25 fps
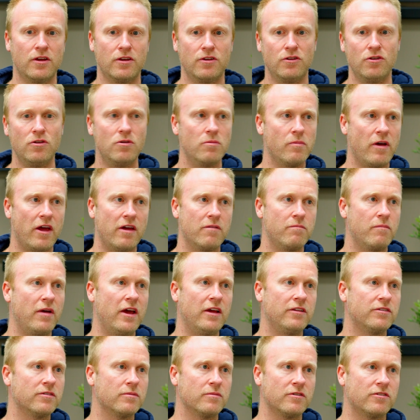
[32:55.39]
you may have
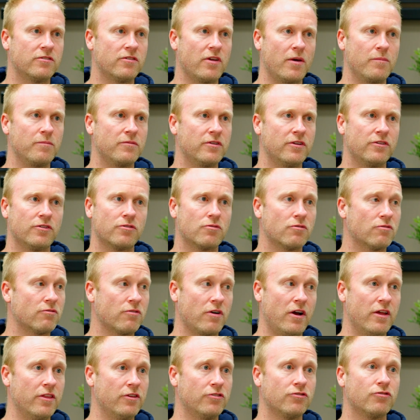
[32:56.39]
made some assumptions which
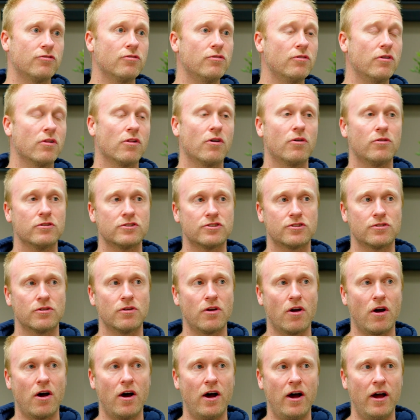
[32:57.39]
are either too low or too
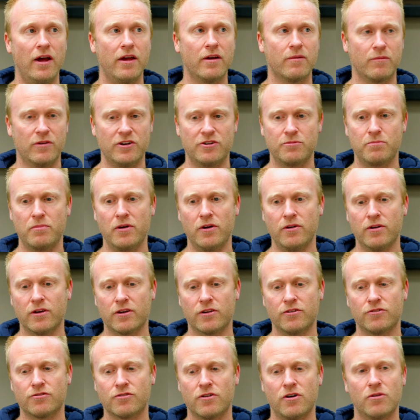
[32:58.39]
high, which building
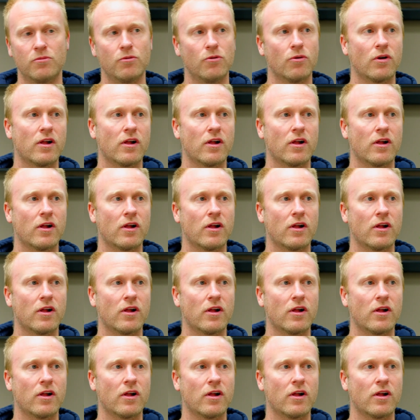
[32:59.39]
control will